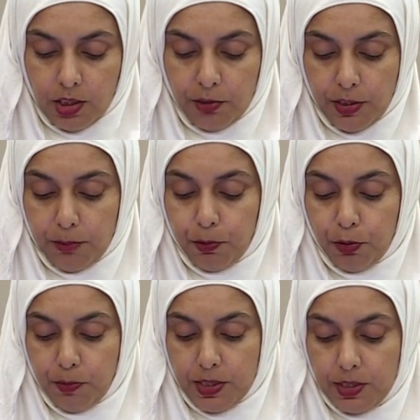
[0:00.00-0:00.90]
If an
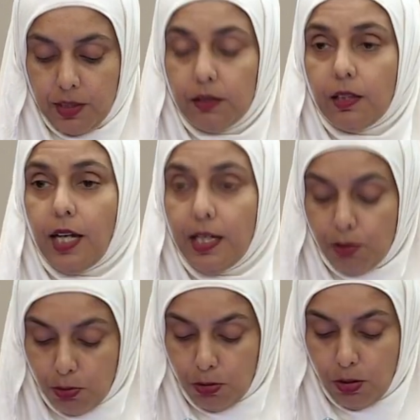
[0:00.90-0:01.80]
approved person
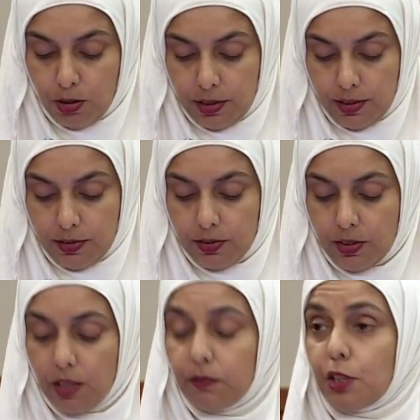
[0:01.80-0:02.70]
can no longer
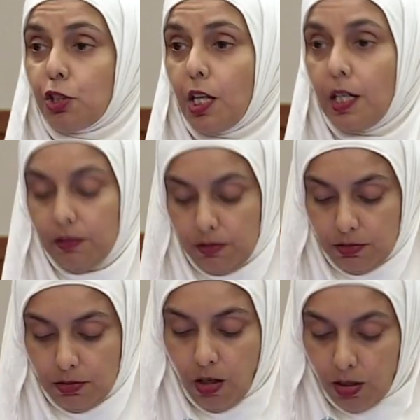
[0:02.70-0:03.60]
serve a child
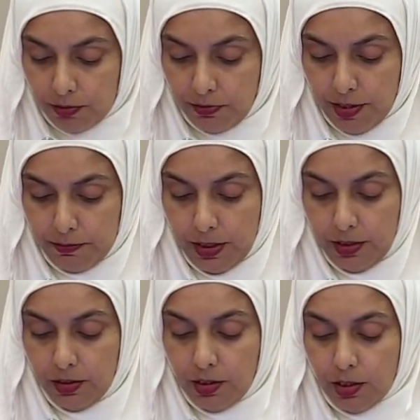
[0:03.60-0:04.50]
or a
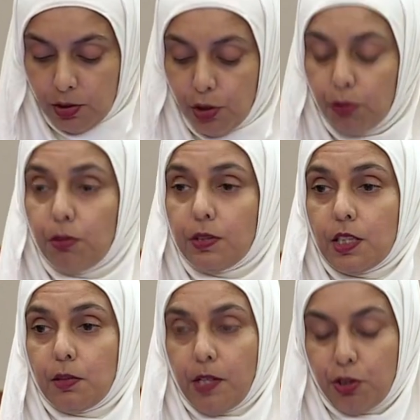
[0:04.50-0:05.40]
family due to
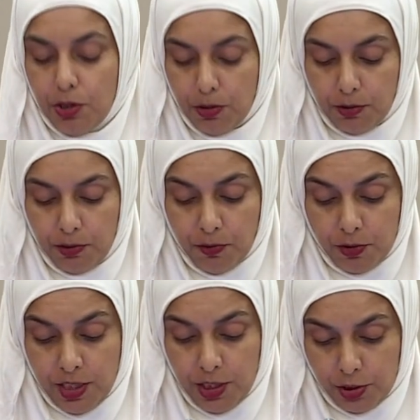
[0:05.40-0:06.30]
suspension or
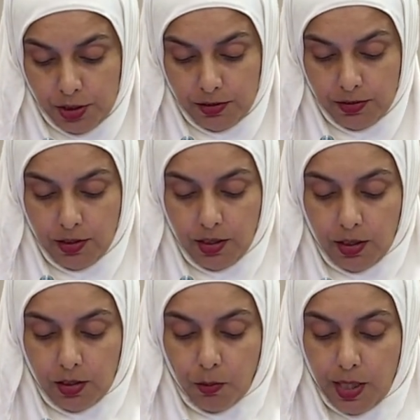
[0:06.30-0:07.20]
revocation,
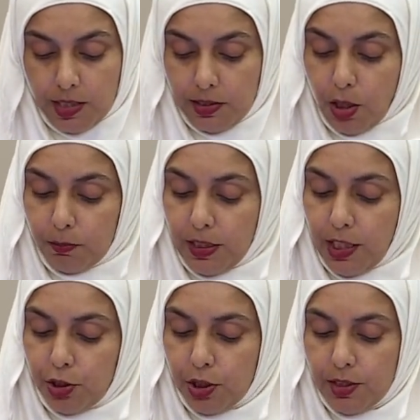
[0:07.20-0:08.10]
what are their
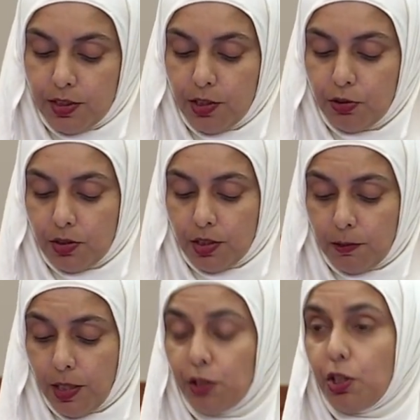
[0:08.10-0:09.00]
obligations in
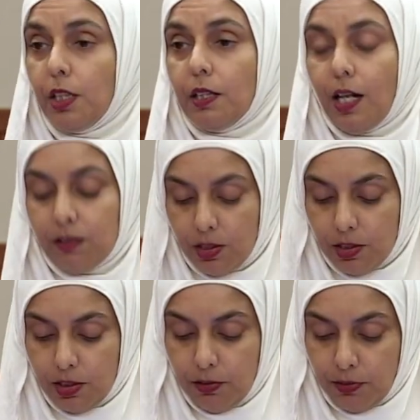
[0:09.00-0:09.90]
arranging
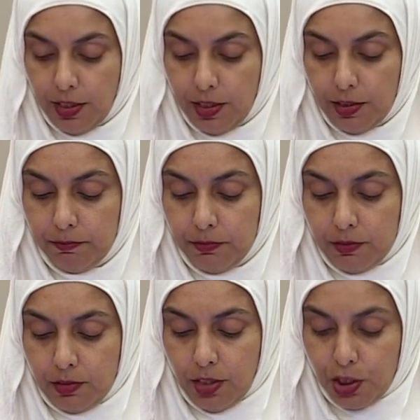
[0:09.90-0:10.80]
alternative care,
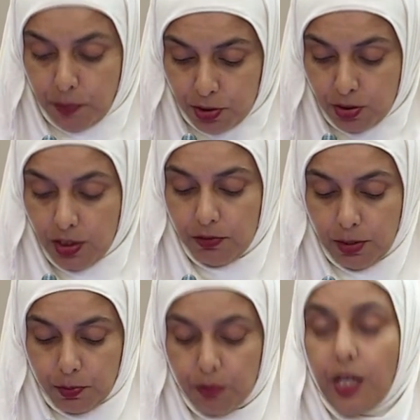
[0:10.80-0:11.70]
especially if
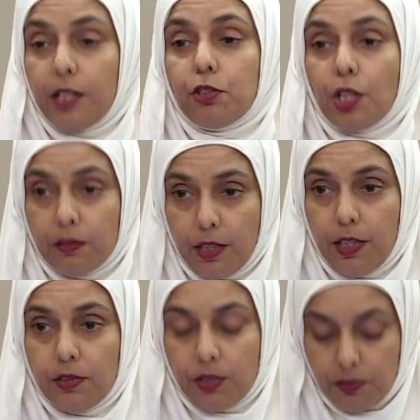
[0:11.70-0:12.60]
they provide
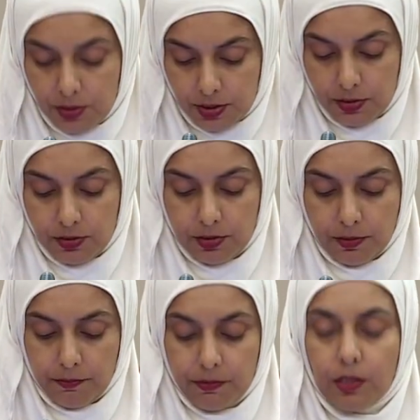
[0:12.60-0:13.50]
childcare services?
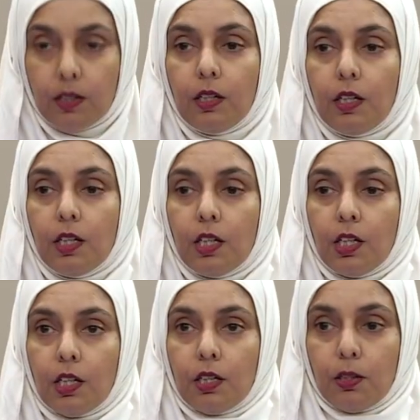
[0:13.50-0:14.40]

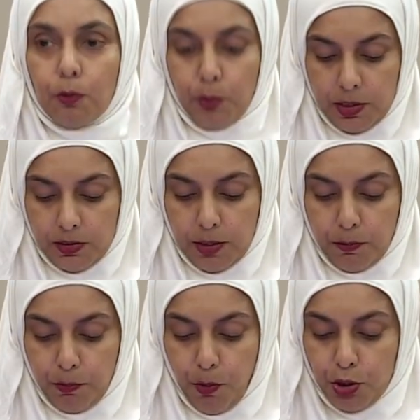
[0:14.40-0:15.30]
Will the
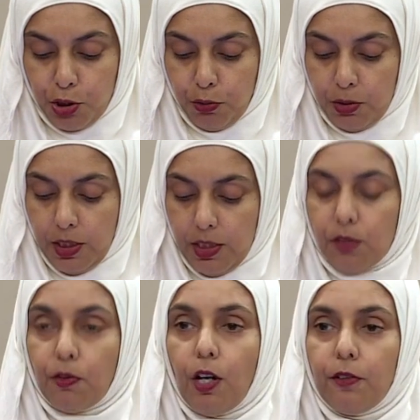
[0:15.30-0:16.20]
proposed
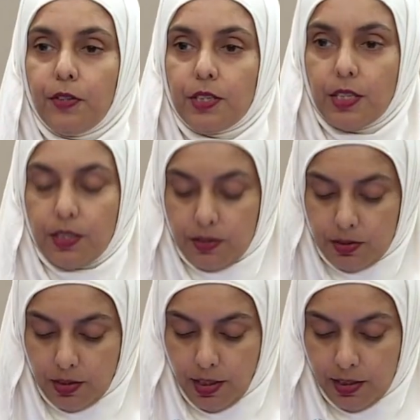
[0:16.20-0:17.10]
duties for
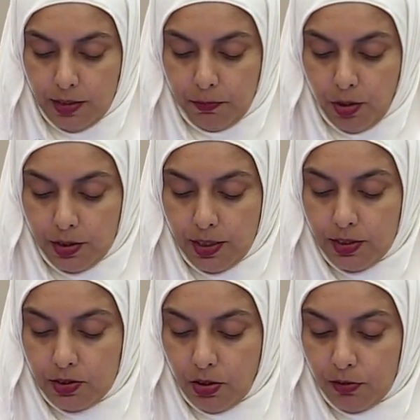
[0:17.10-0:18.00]
officers and
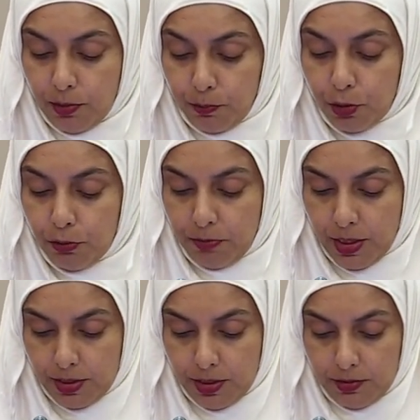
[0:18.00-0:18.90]
employees of approved
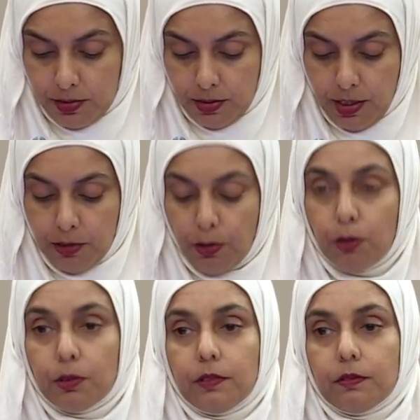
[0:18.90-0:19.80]
persons
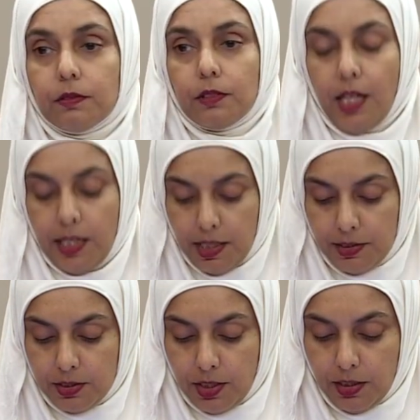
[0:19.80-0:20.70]
include an
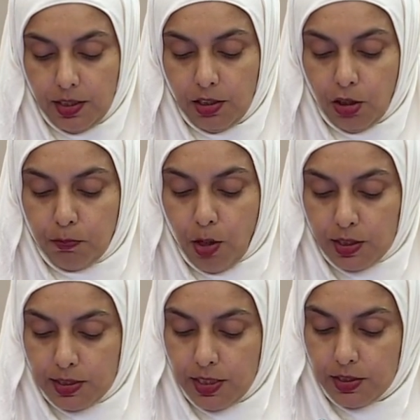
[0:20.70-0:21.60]
understanding of
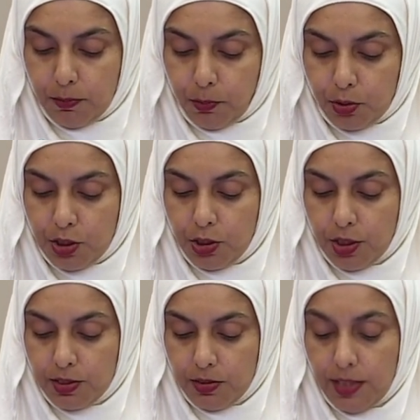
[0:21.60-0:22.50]
policies and
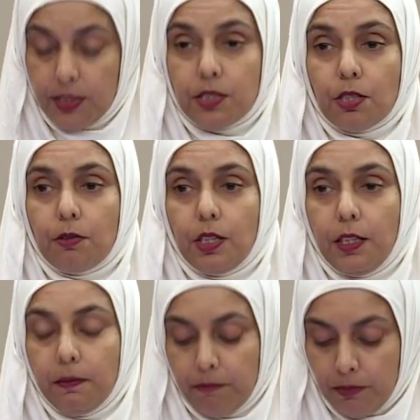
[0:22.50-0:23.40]
procedures
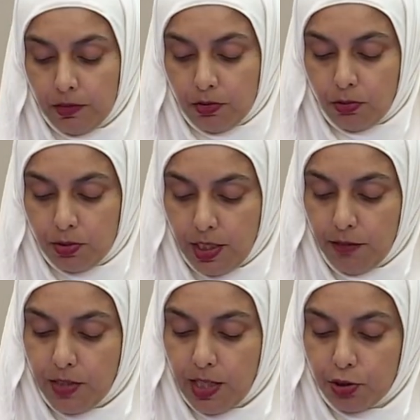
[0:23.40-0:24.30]
necessary to
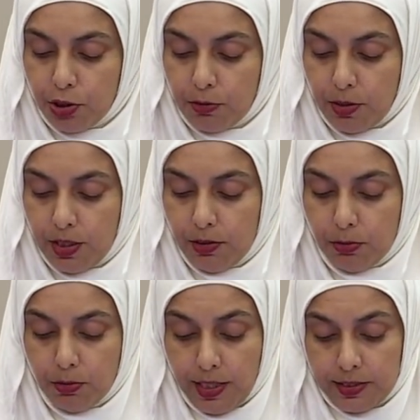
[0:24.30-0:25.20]
safeguard children
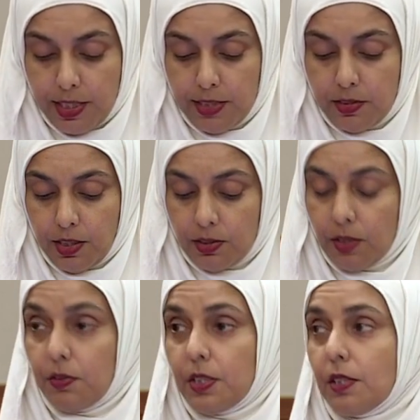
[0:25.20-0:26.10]
who access their
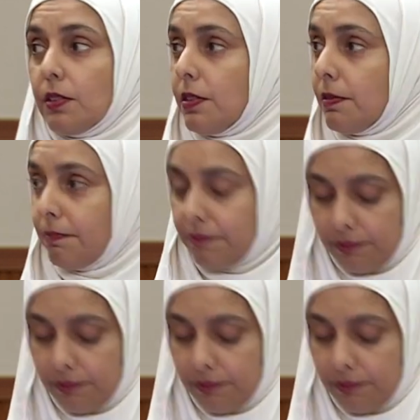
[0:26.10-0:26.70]
services?